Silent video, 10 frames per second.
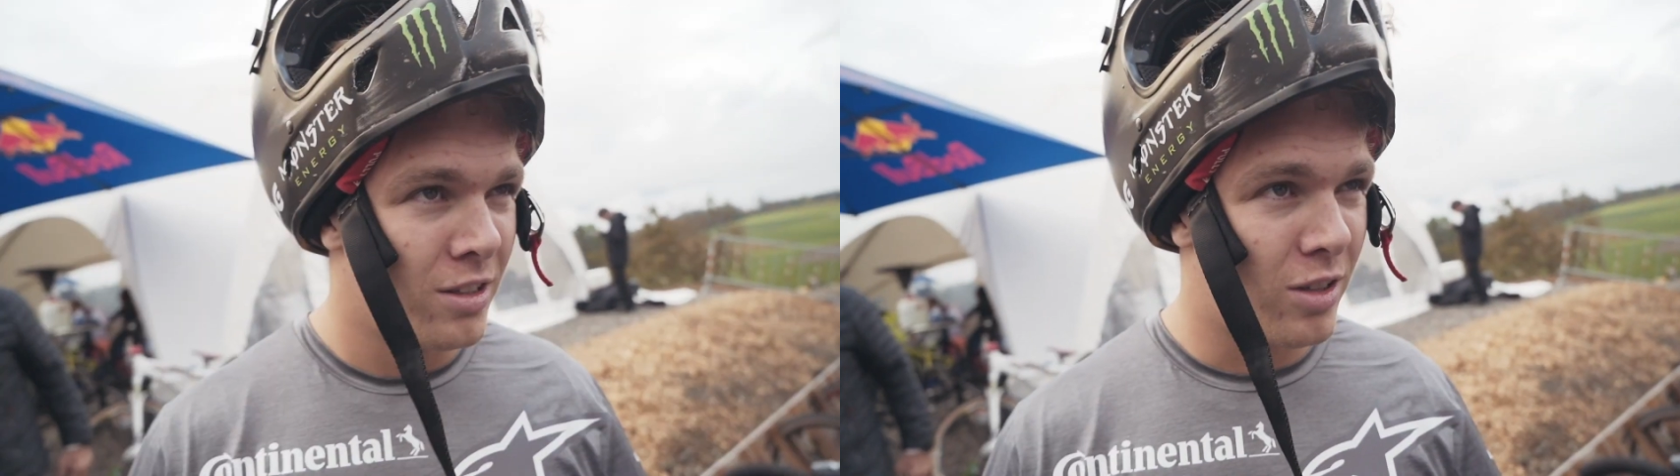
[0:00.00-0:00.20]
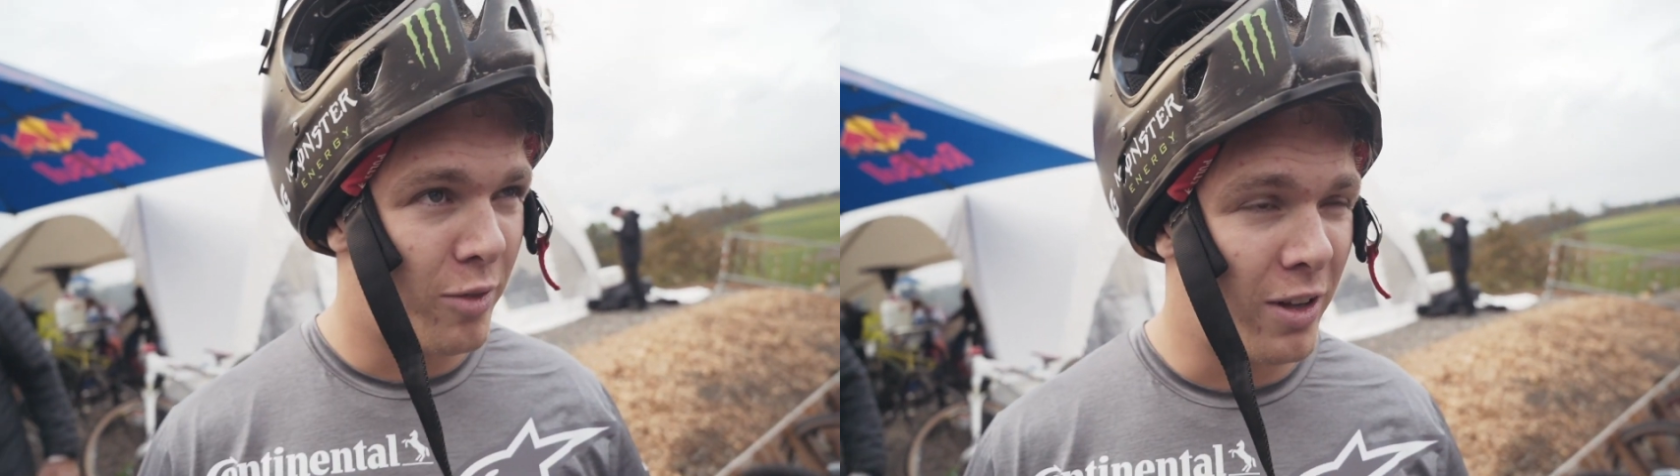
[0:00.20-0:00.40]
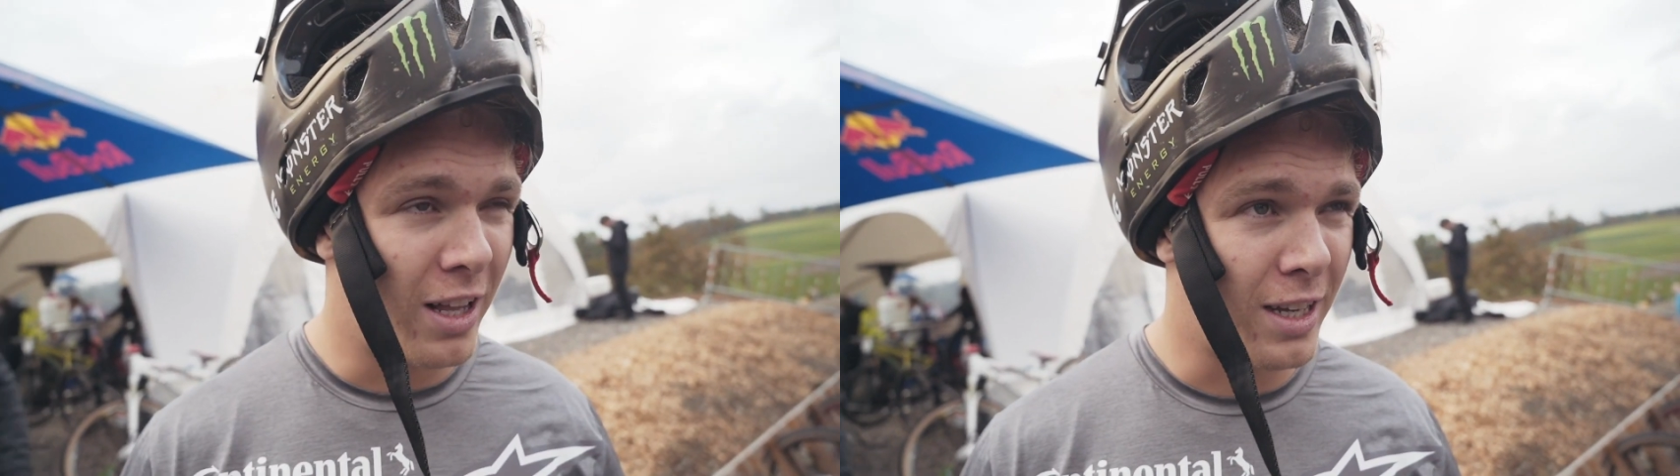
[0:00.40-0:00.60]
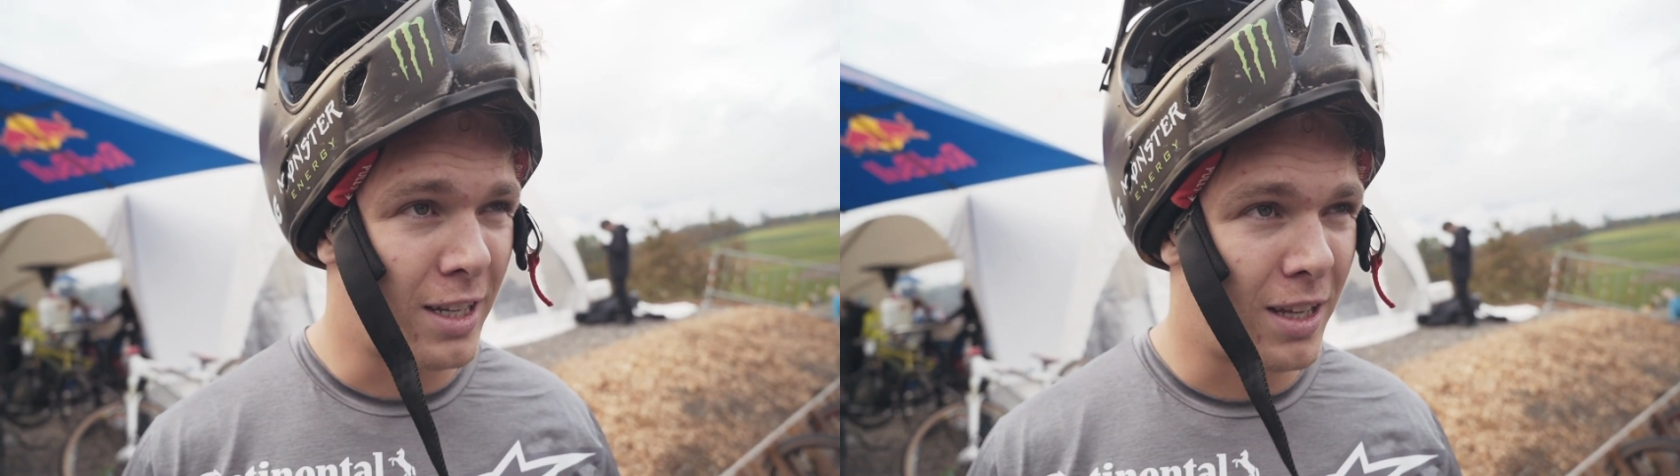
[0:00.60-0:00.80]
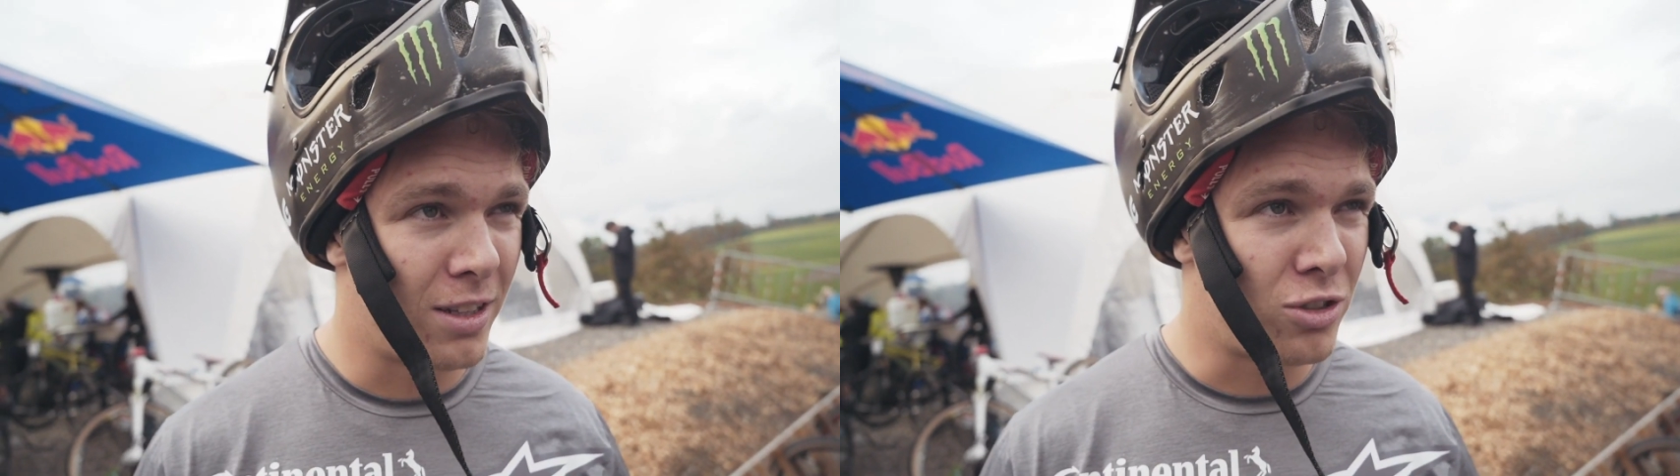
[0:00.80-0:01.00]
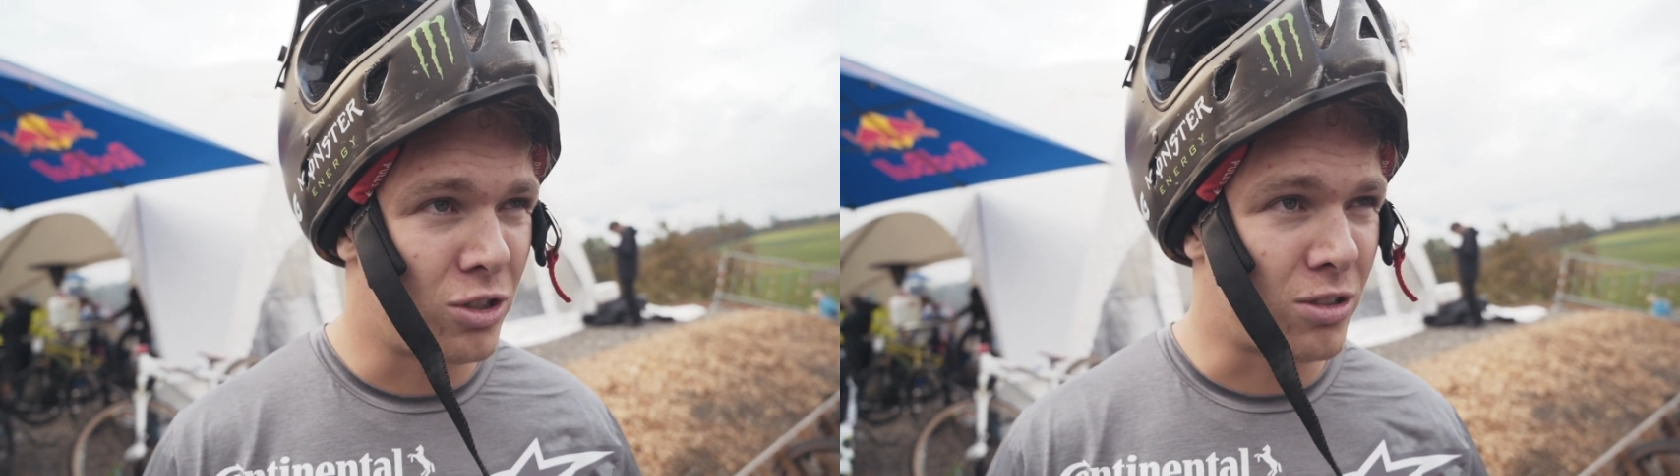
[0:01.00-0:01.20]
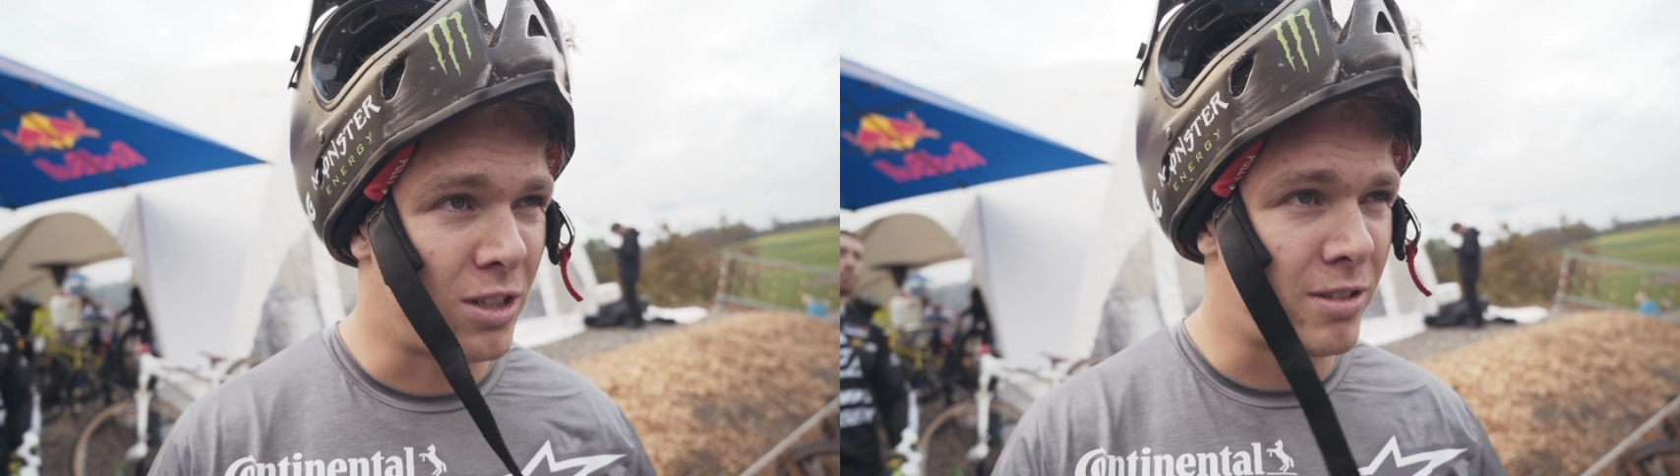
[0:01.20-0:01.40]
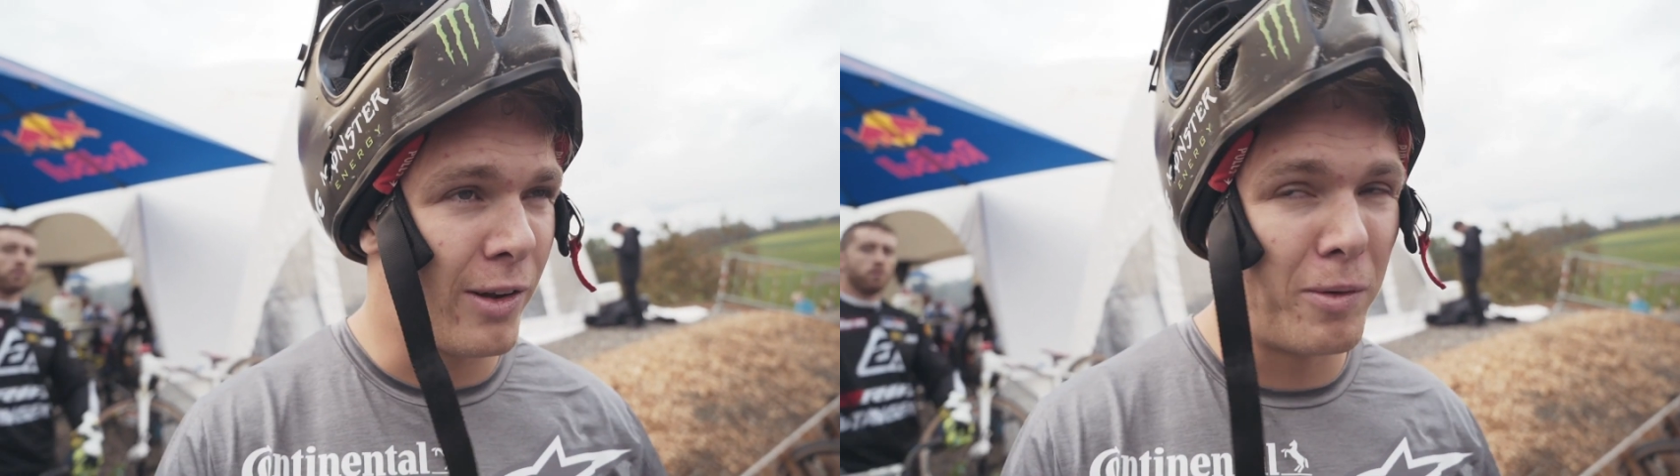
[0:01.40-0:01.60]
So I feel like it's just
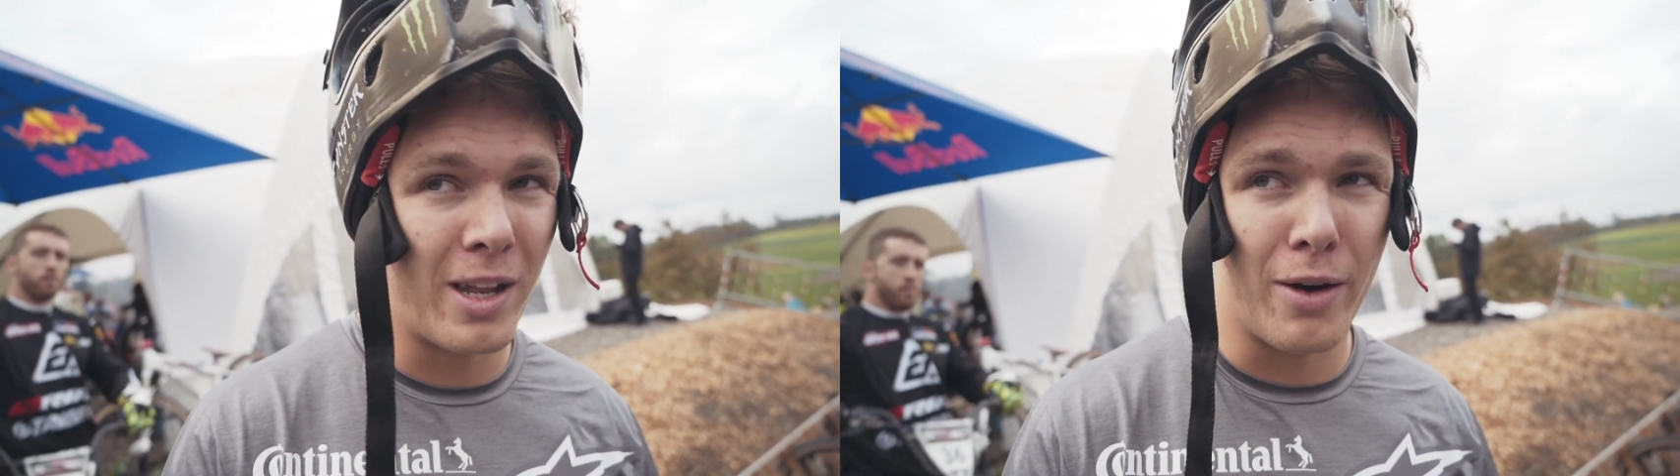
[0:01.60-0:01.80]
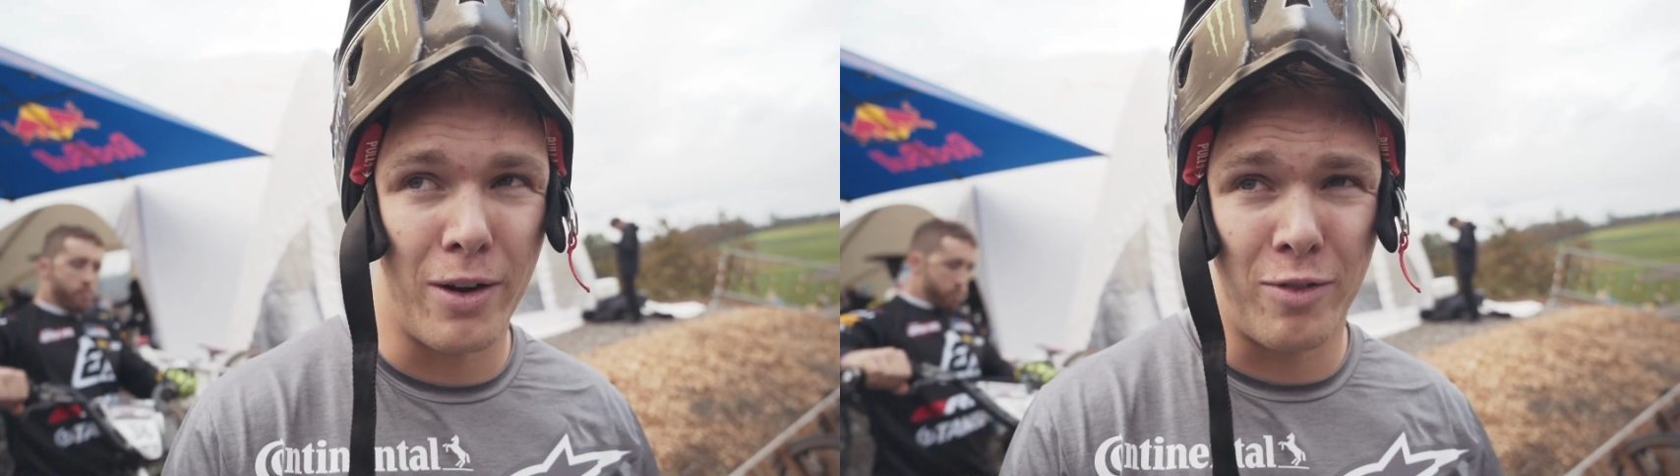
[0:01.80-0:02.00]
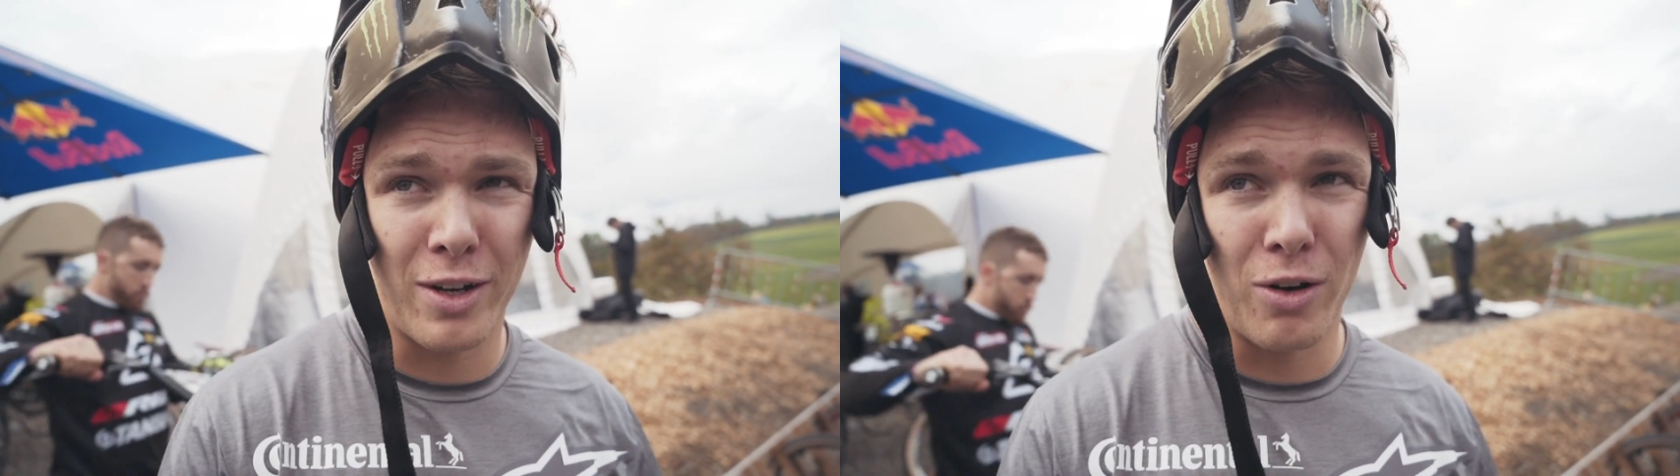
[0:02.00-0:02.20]
gonna slow me down if I